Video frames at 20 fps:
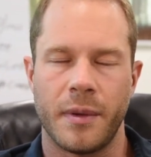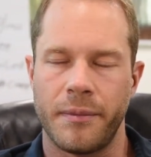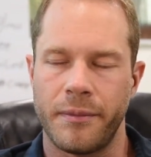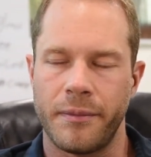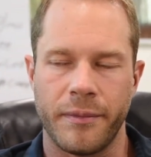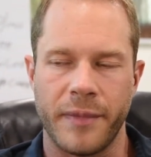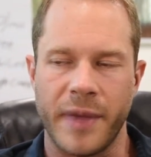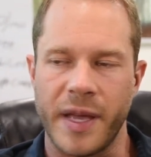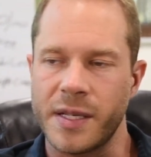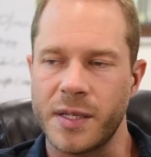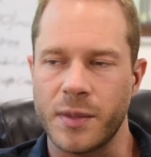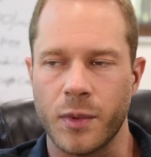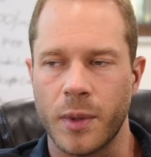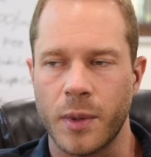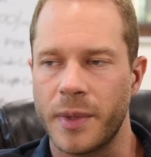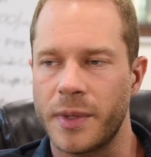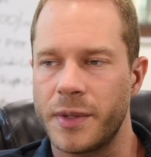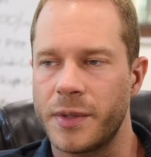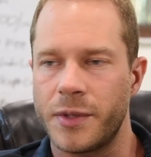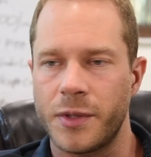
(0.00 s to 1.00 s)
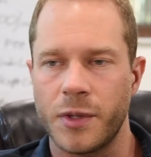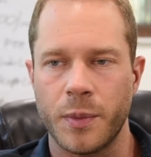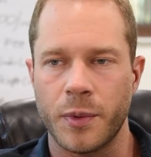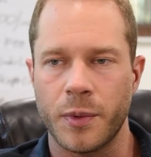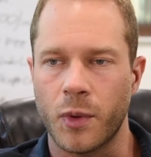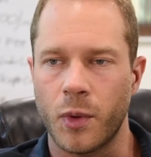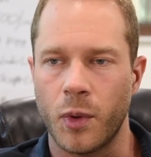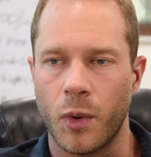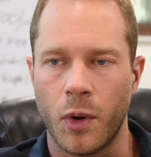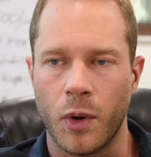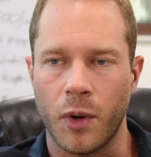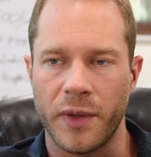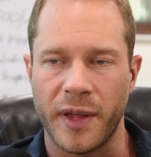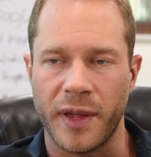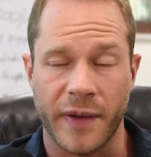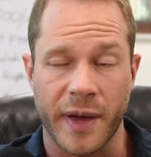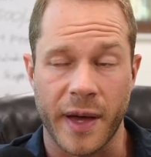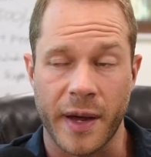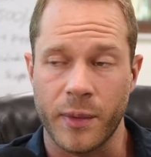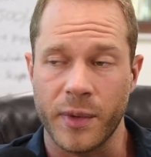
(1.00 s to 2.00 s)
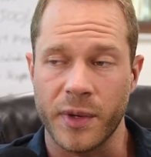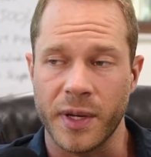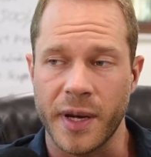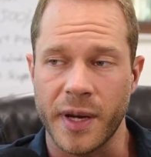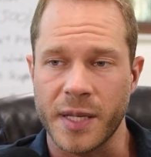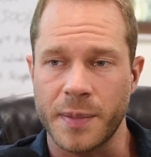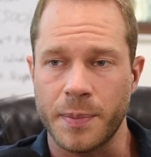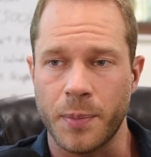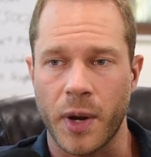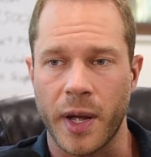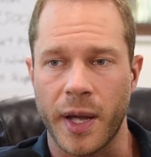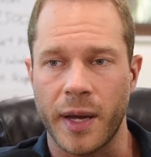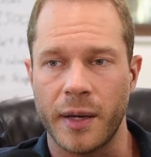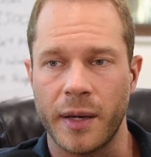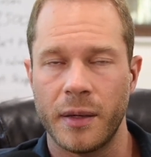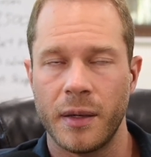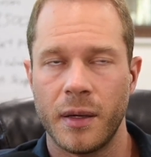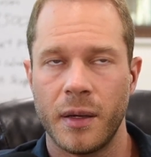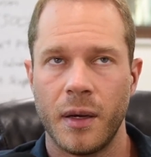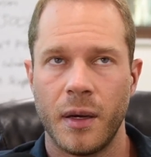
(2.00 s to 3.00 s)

amazing woman super cool they've got a really nice brand